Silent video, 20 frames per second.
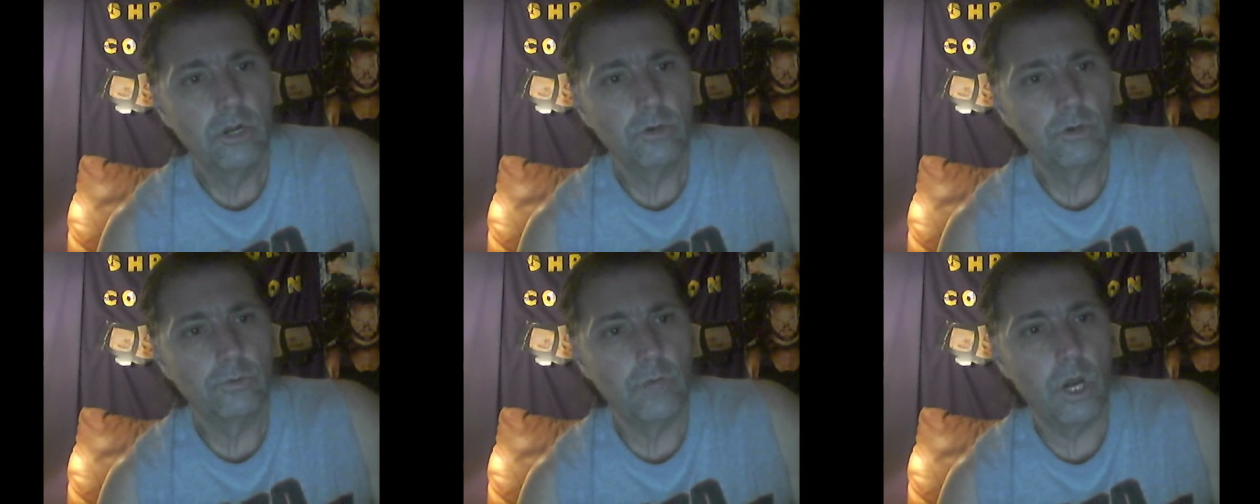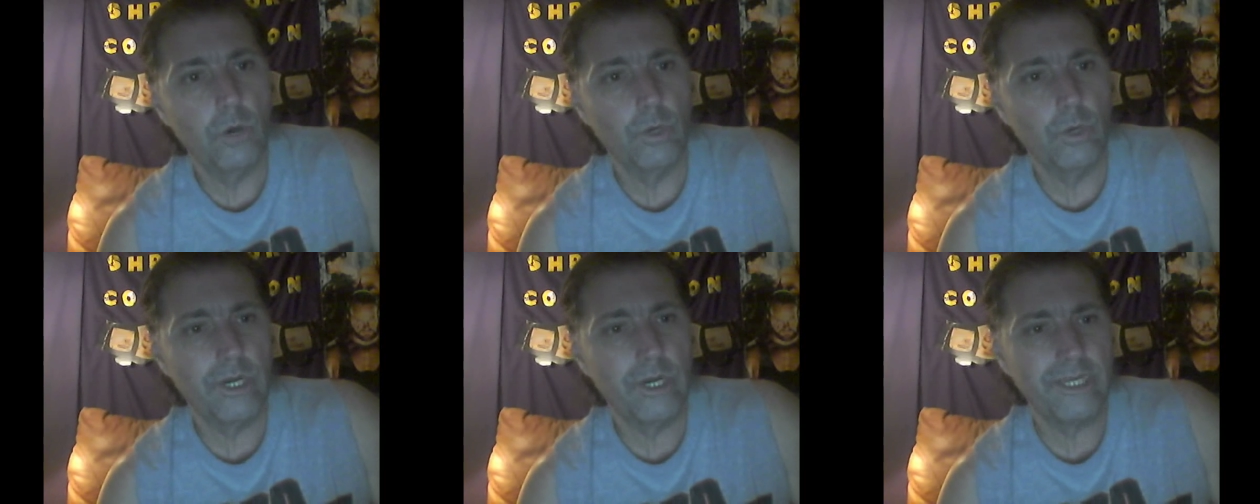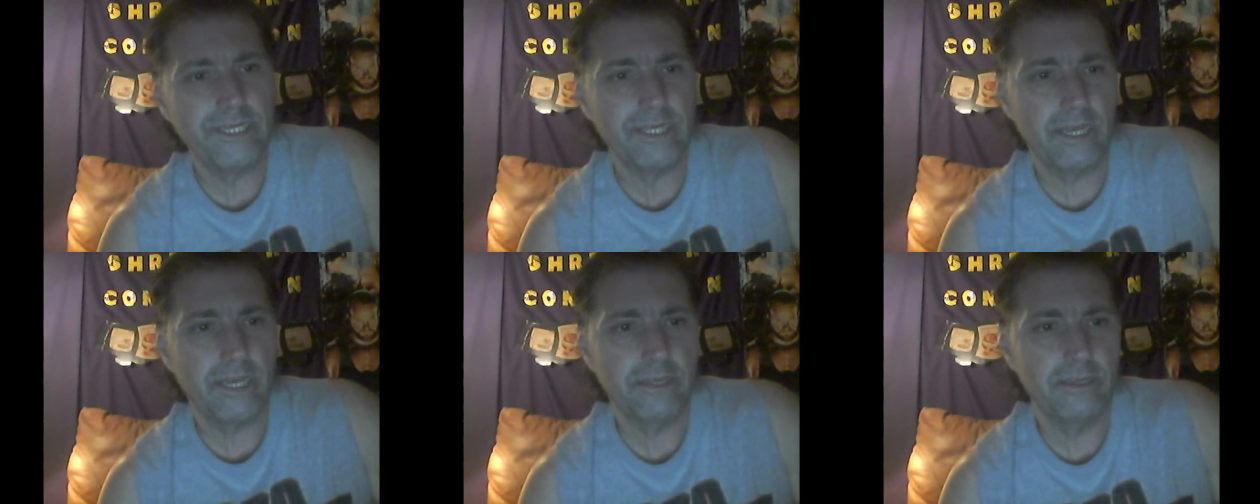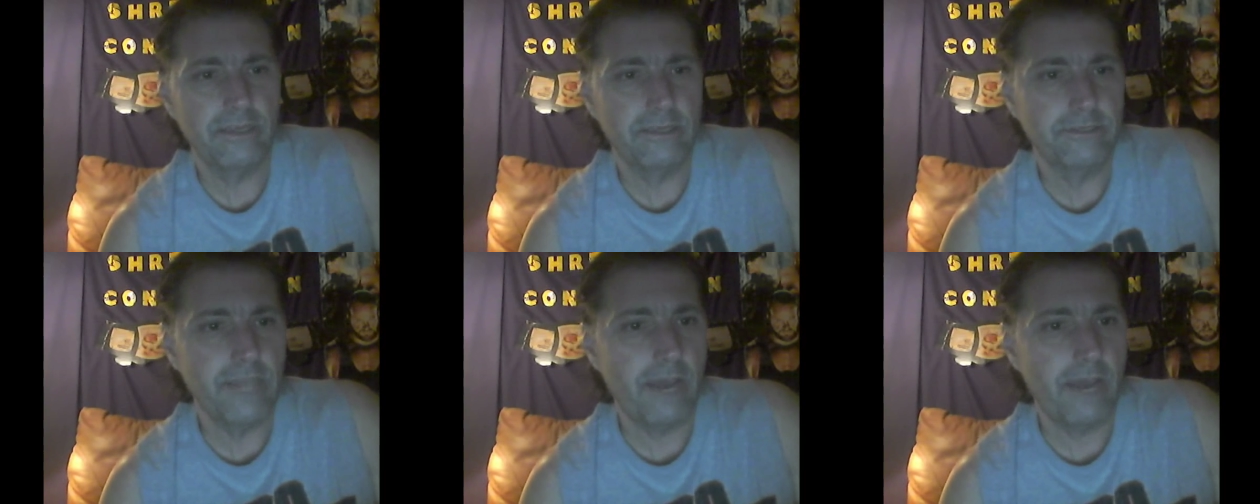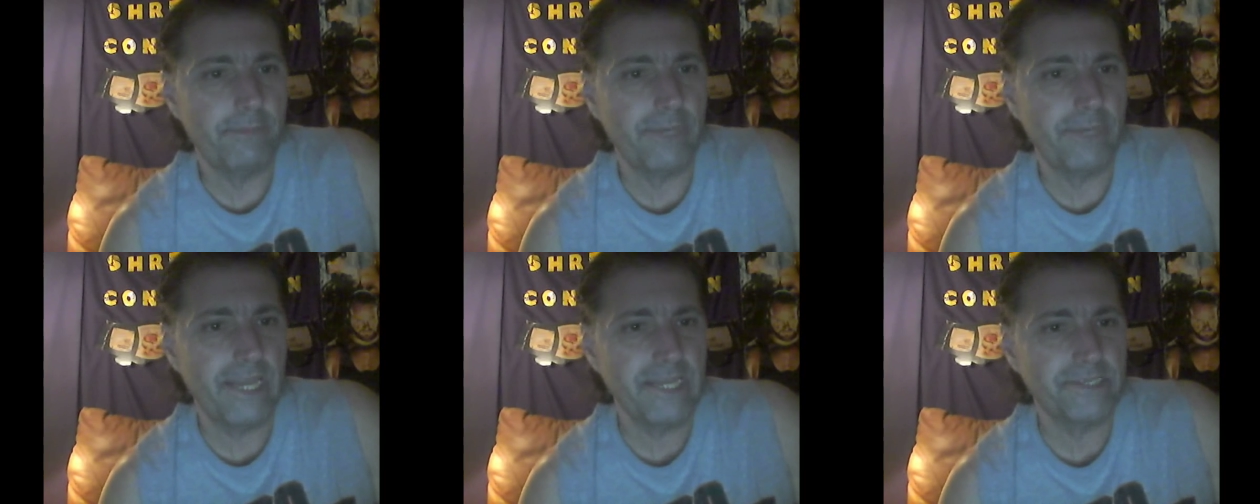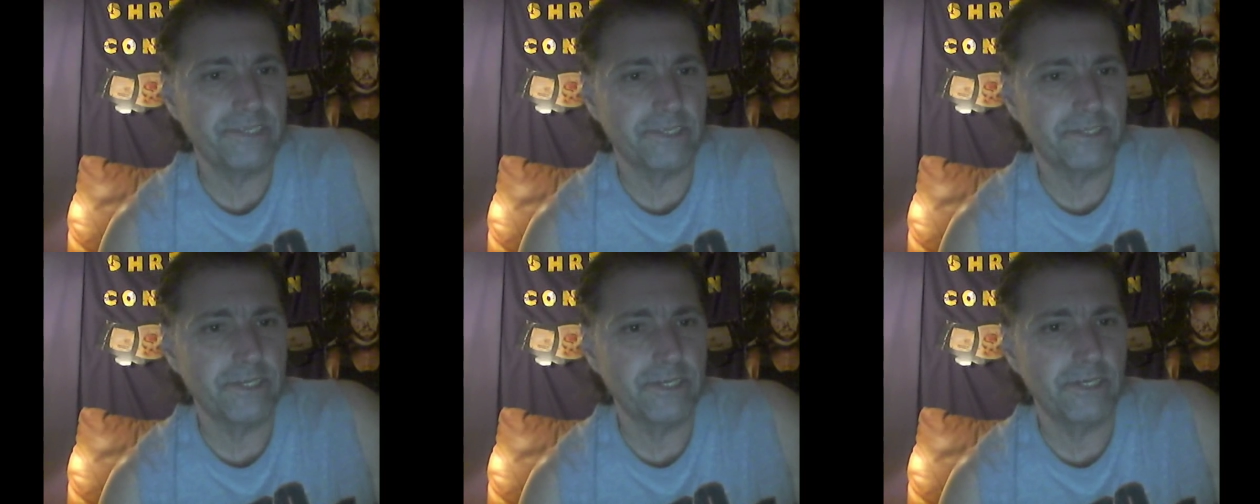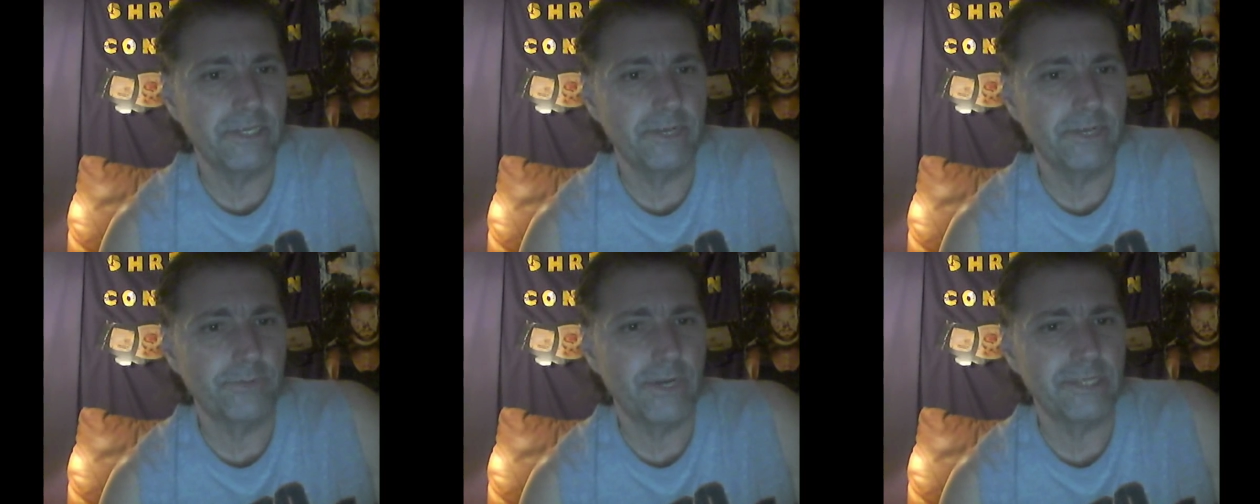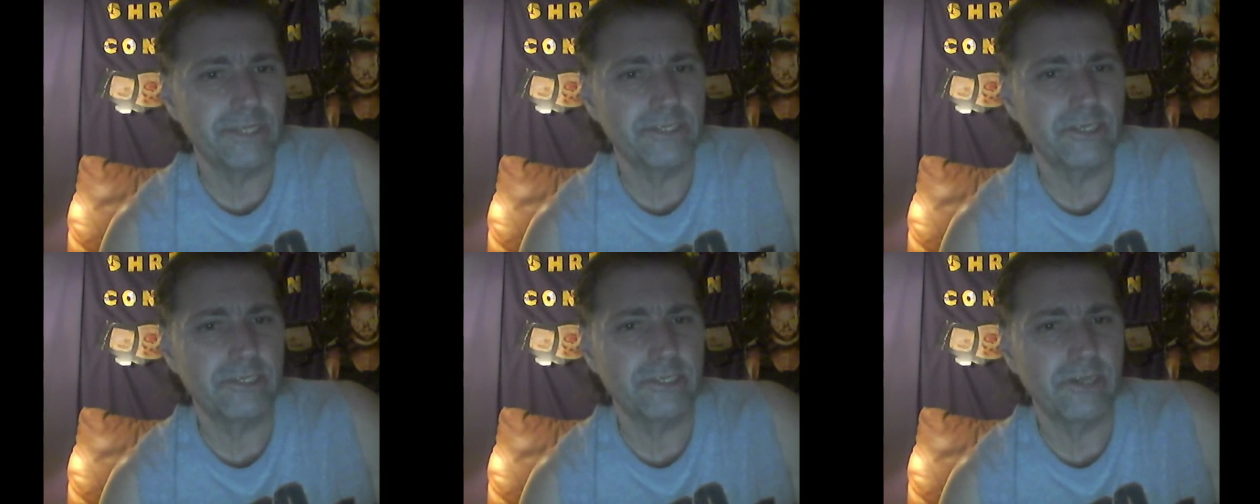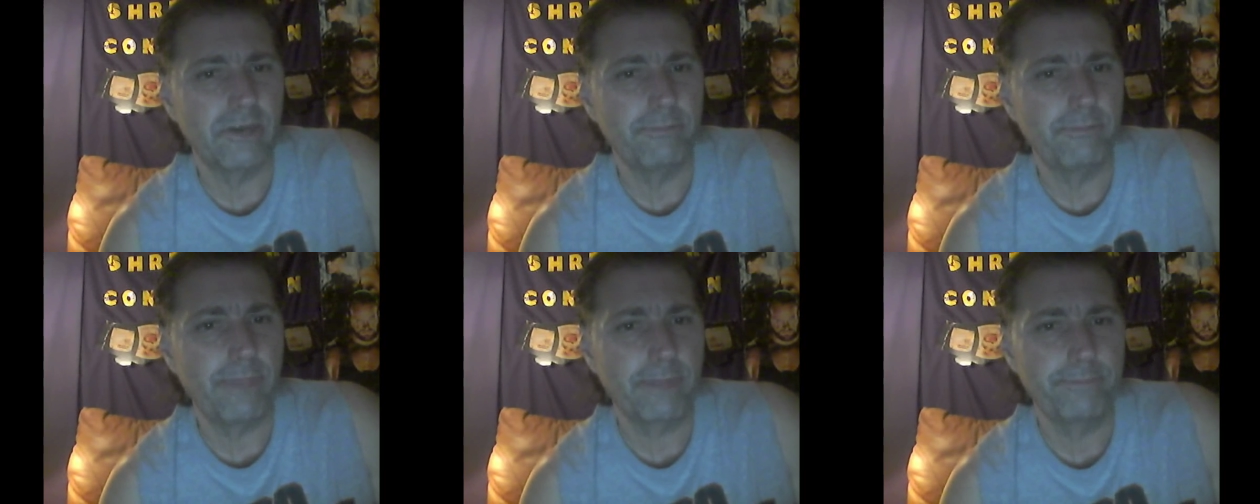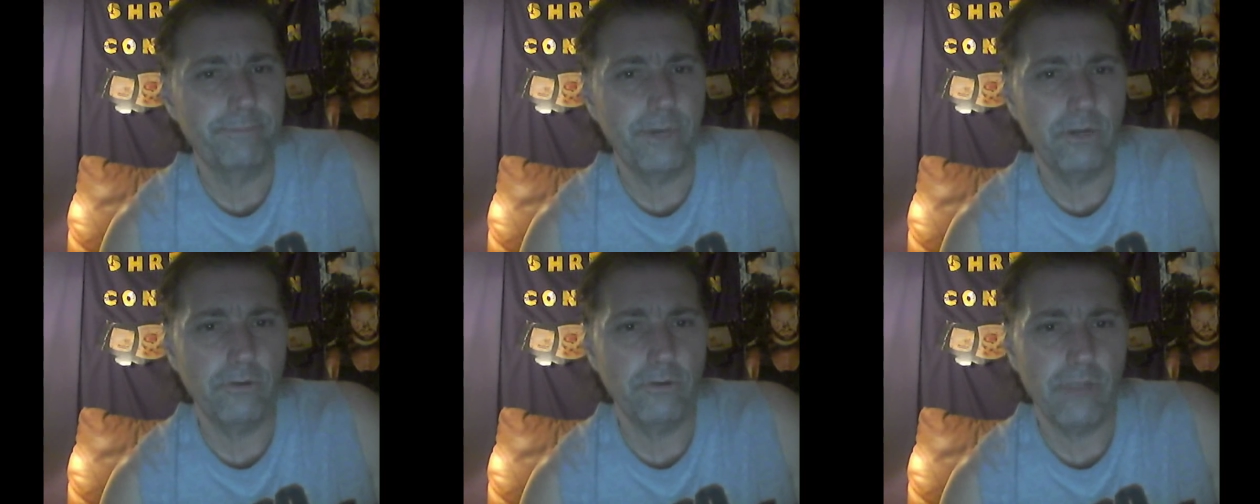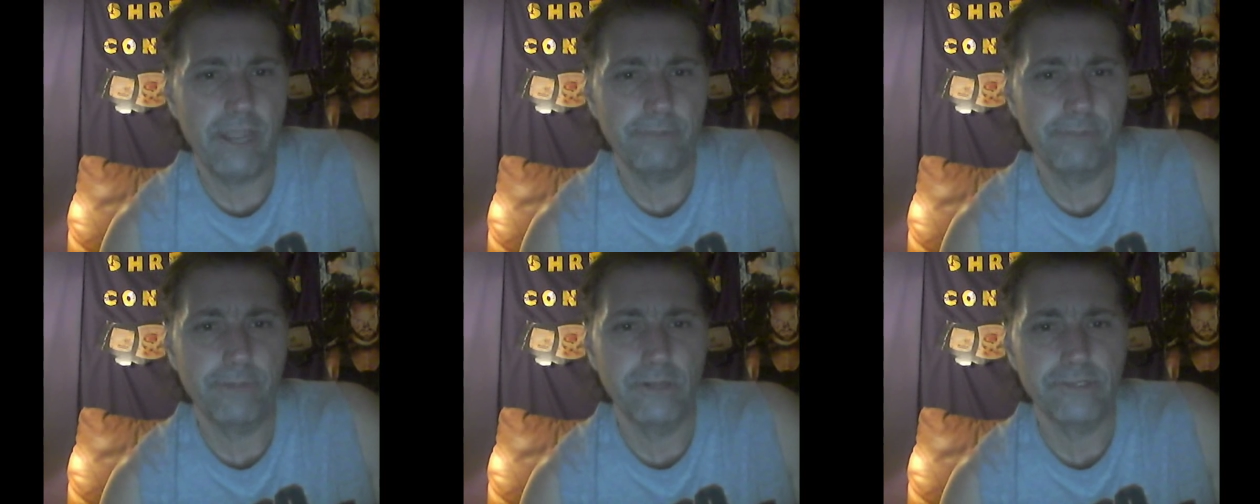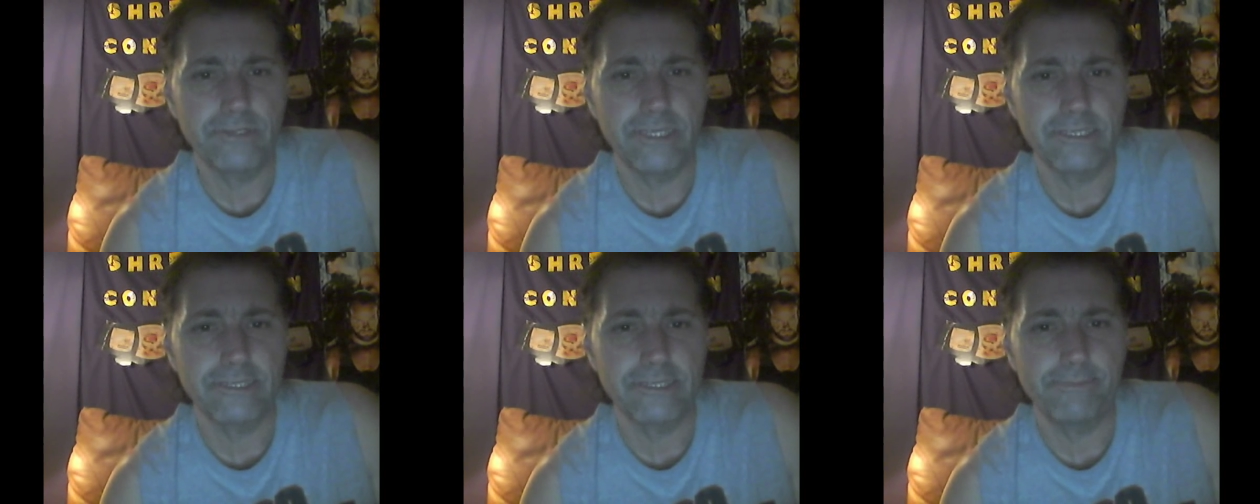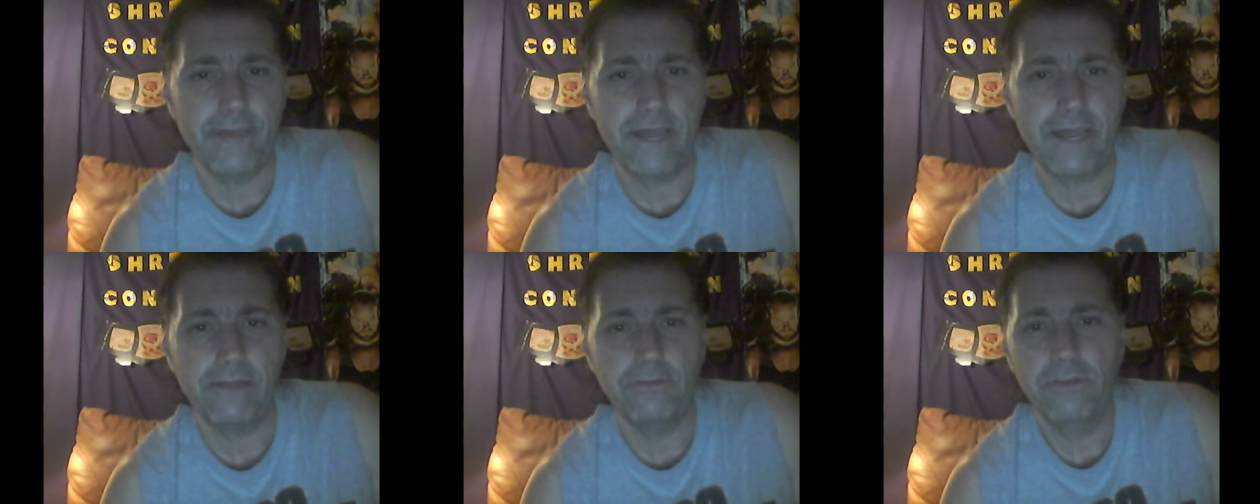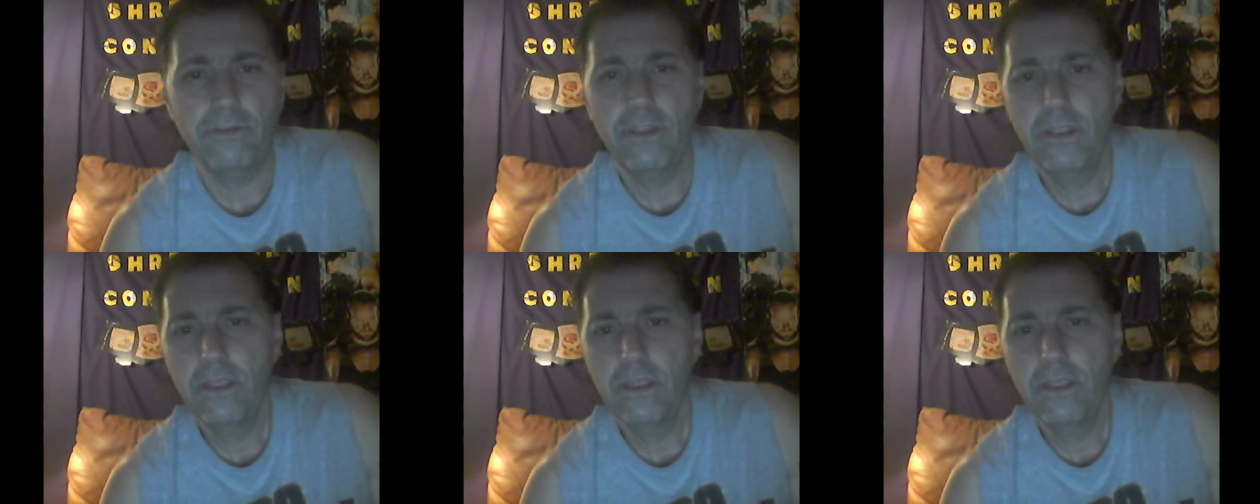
Rowan dominates until he runs into a big boot. Ambrose hits him out,